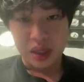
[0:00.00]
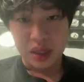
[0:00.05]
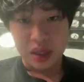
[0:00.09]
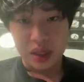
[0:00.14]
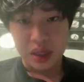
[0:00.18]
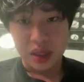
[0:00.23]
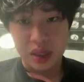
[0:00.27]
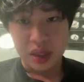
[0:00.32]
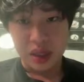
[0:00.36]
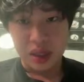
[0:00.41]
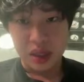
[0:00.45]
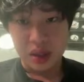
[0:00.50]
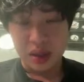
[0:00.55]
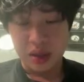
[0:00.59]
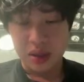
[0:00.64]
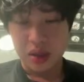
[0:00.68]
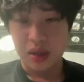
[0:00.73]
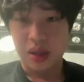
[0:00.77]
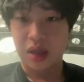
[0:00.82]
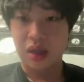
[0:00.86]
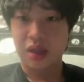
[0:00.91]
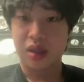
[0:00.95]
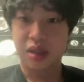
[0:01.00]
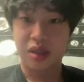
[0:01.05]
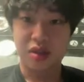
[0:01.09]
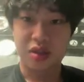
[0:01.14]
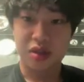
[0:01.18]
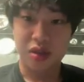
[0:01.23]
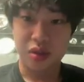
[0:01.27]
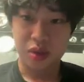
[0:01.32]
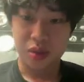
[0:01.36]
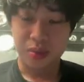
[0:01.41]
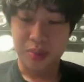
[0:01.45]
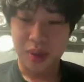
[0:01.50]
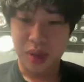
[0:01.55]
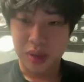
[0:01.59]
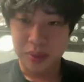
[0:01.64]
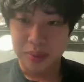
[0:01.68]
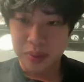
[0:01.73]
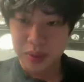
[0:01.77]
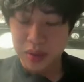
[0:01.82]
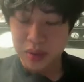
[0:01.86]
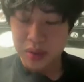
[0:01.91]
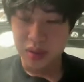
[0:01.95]
get a? No, there's no
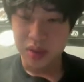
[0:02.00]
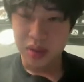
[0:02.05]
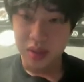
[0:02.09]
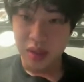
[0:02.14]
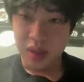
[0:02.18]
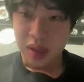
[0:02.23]
PowerPoint.